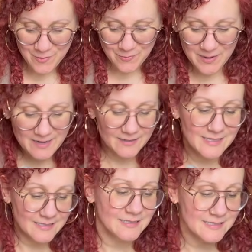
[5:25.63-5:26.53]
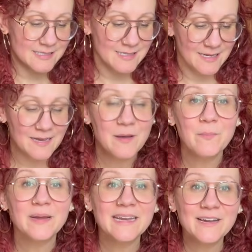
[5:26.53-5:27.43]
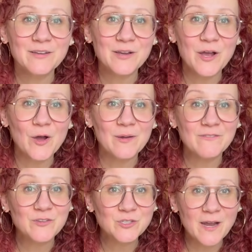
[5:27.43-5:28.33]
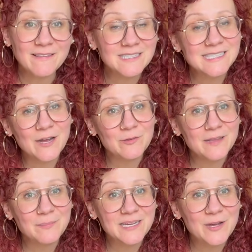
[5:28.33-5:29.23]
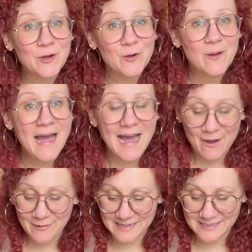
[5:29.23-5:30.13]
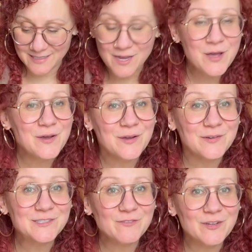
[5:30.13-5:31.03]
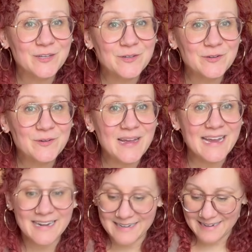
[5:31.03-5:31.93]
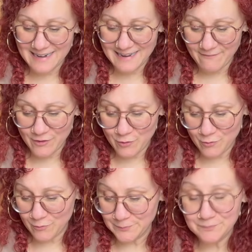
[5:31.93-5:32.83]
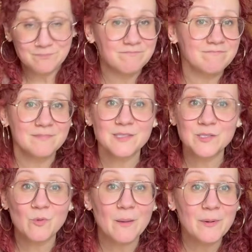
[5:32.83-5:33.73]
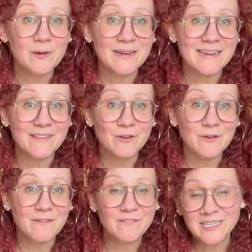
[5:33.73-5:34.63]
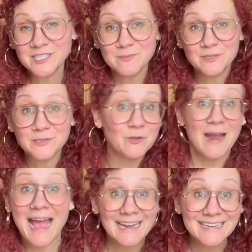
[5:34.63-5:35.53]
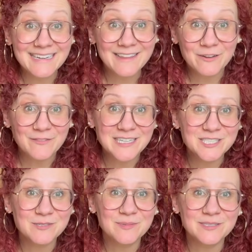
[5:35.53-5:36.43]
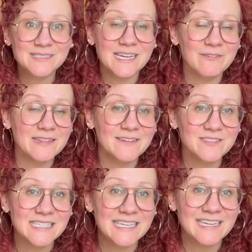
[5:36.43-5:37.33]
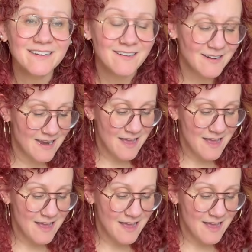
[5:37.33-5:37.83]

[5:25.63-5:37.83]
red onions. But here you go. If you try this out, let me know how it goes for you, and if you swap out any other vegetables or add any other vegetables, I would love to hear.